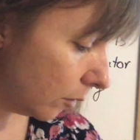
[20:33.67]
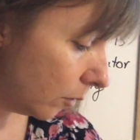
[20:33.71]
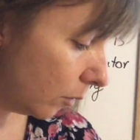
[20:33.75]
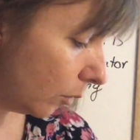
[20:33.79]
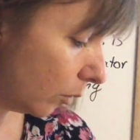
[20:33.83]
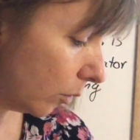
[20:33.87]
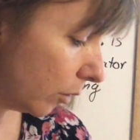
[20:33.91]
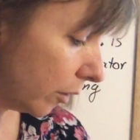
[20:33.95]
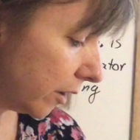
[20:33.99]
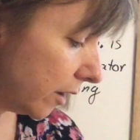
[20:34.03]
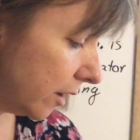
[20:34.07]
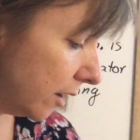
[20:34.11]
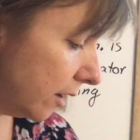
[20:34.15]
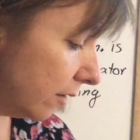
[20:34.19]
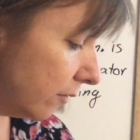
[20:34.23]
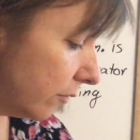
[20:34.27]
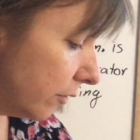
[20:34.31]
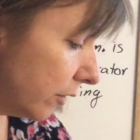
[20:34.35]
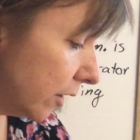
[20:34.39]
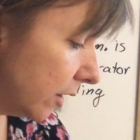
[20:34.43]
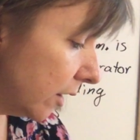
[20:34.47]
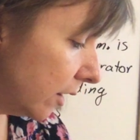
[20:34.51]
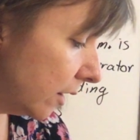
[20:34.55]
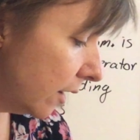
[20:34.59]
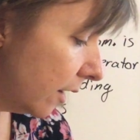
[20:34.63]
or
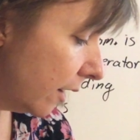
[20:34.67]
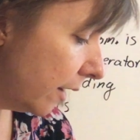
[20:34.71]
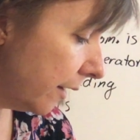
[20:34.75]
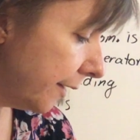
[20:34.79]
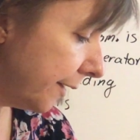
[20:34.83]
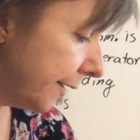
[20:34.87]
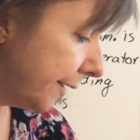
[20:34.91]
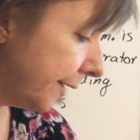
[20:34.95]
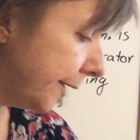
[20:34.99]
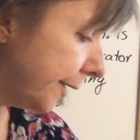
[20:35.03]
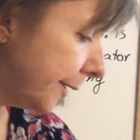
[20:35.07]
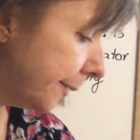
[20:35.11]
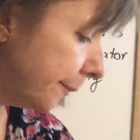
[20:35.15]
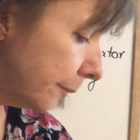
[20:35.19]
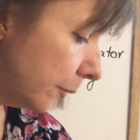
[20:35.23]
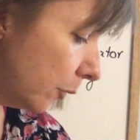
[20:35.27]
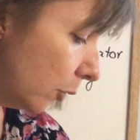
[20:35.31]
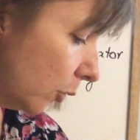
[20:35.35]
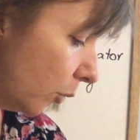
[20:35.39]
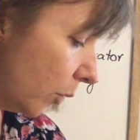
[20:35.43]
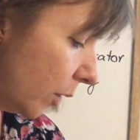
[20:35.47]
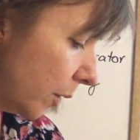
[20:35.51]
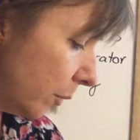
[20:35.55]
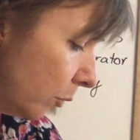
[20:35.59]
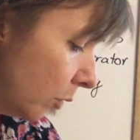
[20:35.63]
even
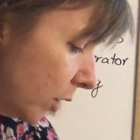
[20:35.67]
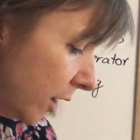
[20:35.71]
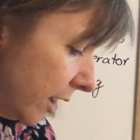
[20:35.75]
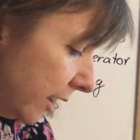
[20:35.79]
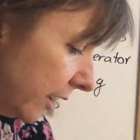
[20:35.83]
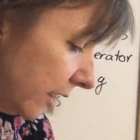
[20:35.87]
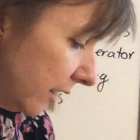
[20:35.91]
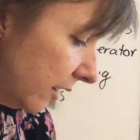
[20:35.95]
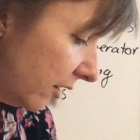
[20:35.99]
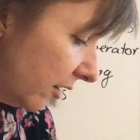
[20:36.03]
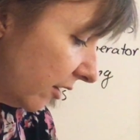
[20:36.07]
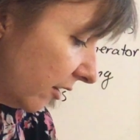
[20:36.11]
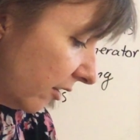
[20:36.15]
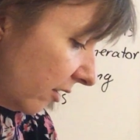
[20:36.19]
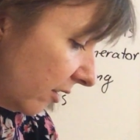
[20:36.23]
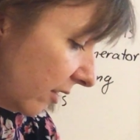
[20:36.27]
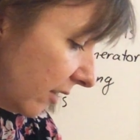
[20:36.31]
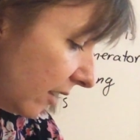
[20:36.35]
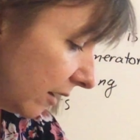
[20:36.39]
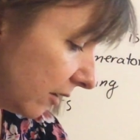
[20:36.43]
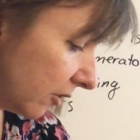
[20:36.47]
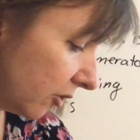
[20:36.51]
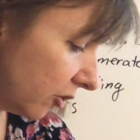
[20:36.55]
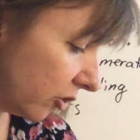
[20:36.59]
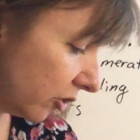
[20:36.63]
when we get to
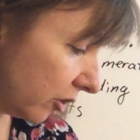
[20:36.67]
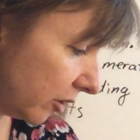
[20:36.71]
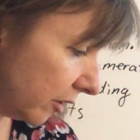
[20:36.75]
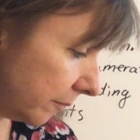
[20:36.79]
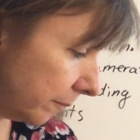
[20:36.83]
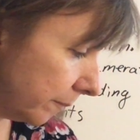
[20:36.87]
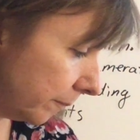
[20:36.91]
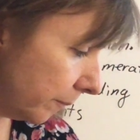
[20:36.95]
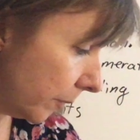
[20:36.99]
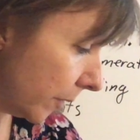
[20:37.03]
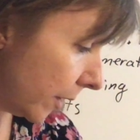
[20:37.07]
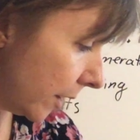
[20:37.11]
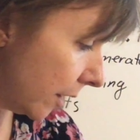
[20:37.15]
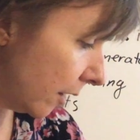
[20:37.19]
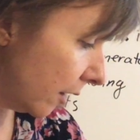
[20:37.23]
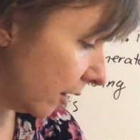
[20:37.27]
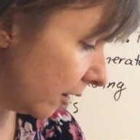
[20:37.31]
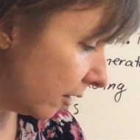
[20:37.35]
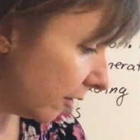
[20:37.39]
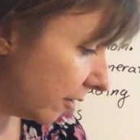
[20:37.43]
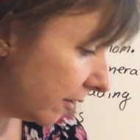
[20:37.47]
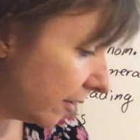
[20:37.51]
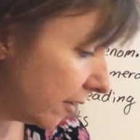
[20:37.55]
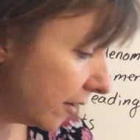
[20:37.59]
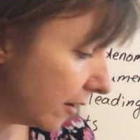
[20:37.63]
section
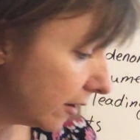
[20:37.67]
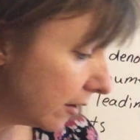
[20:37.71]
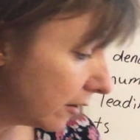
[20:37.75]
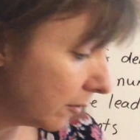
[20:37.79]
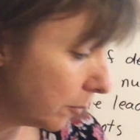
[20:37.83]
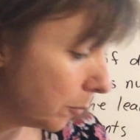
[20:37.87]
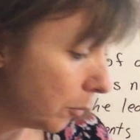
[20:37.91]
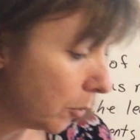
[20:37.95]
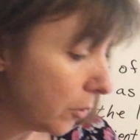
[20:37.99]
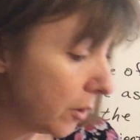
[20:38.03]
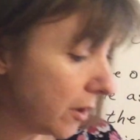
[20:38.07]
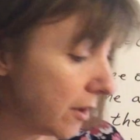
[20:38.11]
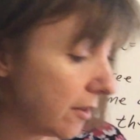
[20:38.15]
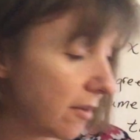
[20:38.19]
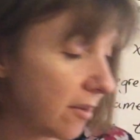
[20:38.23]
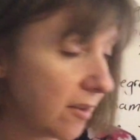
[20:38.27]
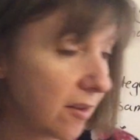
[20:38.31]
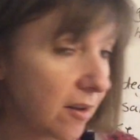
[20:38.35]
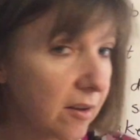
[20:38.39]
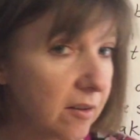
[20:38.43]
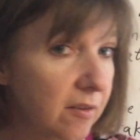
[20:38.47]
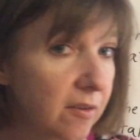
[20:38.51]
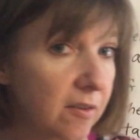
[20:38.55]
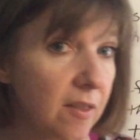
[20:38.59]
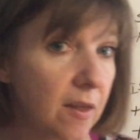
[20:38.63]

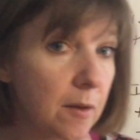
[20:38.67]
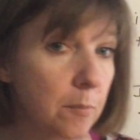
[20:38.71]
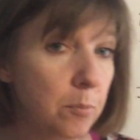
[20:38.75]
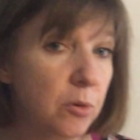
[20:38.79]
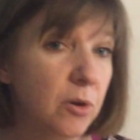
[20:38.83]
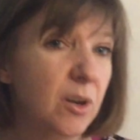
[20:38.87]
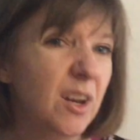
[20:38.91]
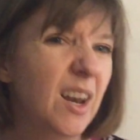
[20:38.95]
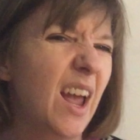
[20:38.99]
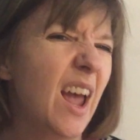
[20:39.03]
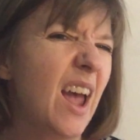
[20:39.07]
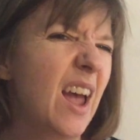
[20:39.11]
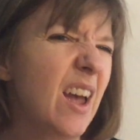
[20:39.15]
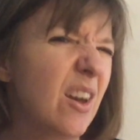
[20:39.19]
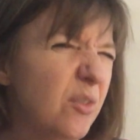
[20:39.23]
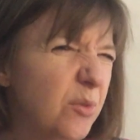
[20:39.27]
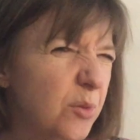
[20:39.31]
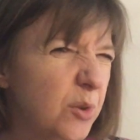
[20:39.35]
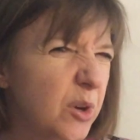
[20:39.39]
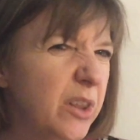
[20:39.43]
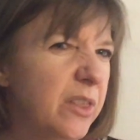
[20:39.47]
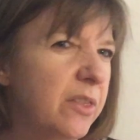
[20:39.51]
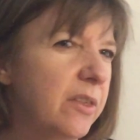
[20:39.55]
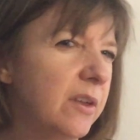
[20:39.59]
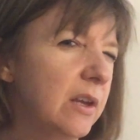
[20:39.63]
6.6, they put
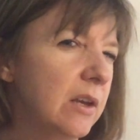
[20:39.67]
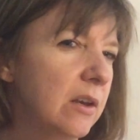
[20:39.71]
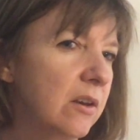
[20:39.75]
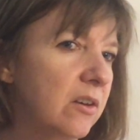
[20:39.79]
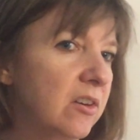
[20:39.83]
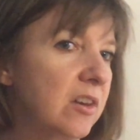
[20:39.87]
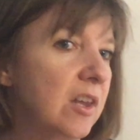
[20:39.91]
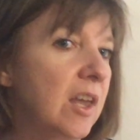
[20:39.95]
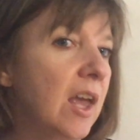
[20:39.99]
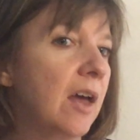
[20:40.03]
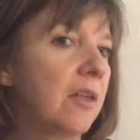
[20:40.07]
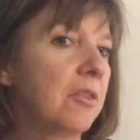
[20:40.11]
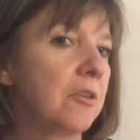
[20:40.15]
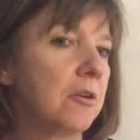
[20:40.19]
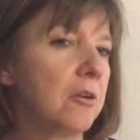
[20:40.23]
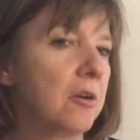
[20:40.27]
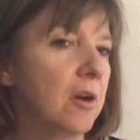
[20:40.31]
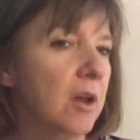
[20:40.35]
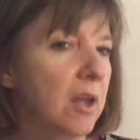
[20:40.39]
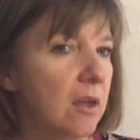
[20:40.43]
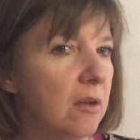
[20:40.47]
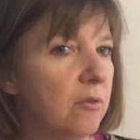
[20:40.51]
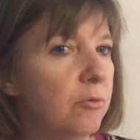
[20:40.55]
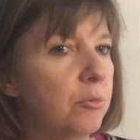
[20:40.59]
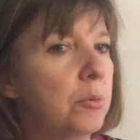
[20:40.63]
everything together.
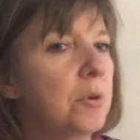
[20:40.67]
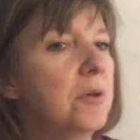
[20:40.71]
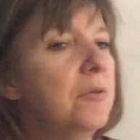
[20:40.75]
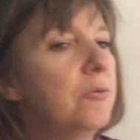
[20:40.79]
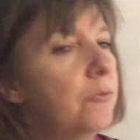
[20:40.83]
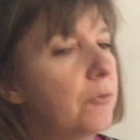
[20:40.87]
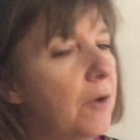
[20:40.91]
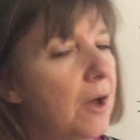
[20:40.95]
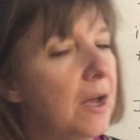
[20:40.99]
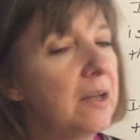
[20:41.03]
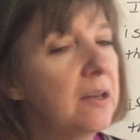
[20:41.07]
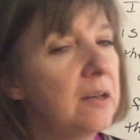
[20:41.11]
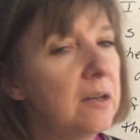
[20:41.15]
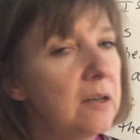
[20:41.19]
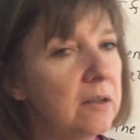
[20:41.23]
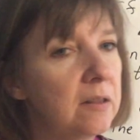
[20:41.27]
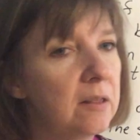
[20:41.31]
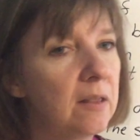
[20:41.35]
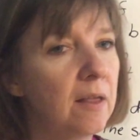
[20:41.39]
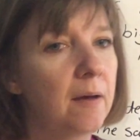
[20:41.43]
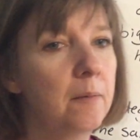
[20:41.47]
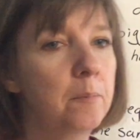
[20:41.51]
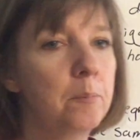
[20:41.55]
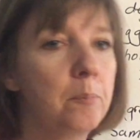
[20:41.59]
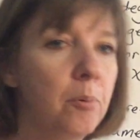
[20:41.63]
If we find at
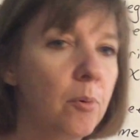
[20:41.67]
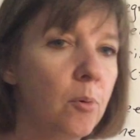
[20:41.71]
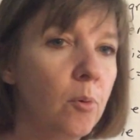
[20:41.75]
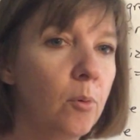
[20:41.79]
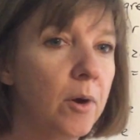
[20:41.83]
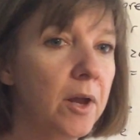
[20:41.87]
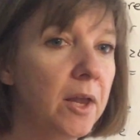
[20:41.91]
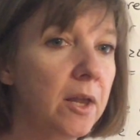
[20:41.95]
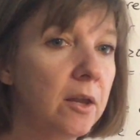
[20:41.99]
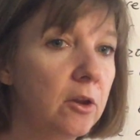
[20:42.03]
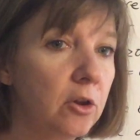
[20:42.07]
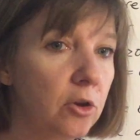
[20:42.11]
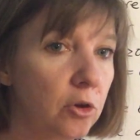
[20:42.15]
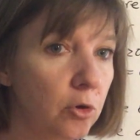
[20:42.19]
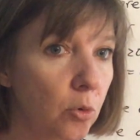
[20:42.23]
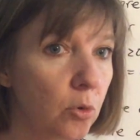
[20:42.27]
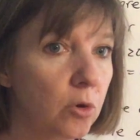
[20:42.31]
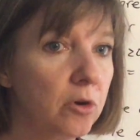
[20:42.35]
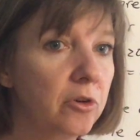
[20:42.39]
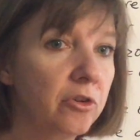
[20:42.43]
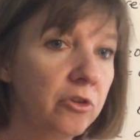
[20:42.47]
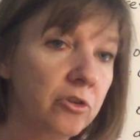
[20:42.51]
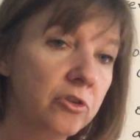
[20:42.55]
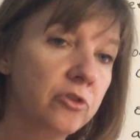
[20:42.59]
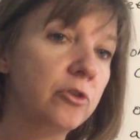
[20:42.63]
that point
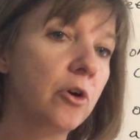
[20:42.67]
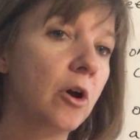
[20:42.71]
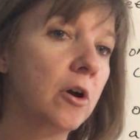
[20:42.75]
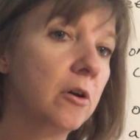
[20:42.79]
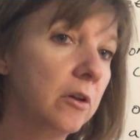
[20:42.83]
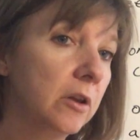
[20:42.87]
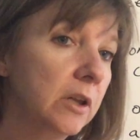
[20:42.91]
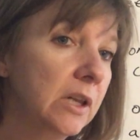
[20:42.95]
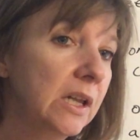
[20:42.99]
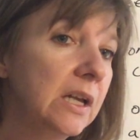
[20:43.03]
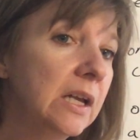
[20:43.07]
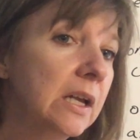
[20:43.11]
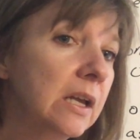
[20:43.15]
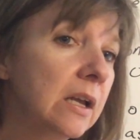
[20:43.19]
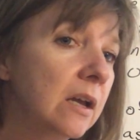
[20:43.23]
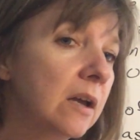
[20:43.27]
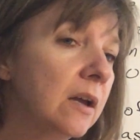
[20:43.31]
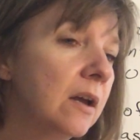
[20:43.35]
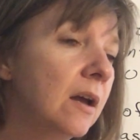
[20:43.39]
you're struggling,